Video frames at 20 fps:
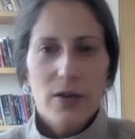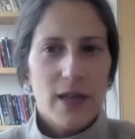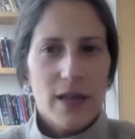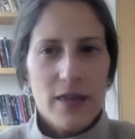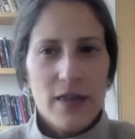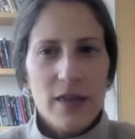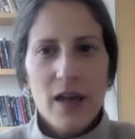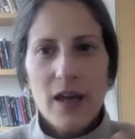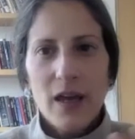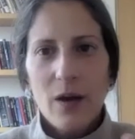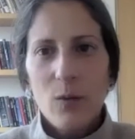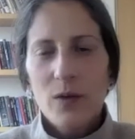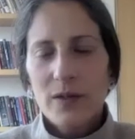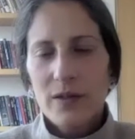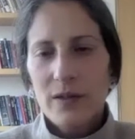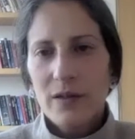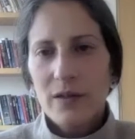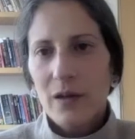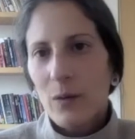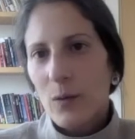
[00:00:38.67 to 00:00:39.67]
I think it was
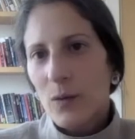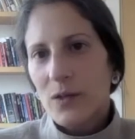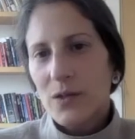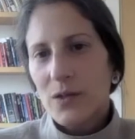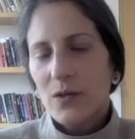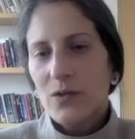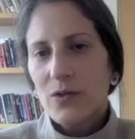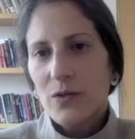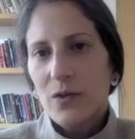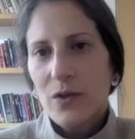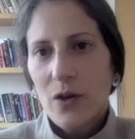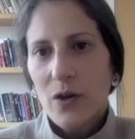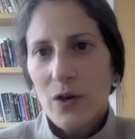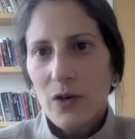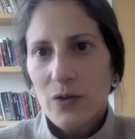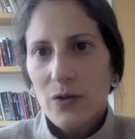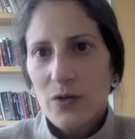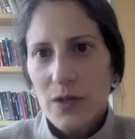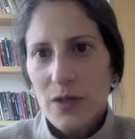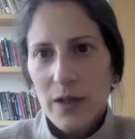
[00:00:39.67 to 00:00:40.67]
it was also you know
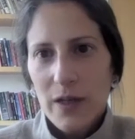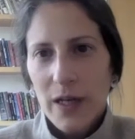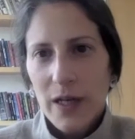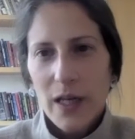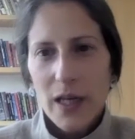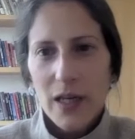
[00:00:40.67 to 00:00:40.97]
you started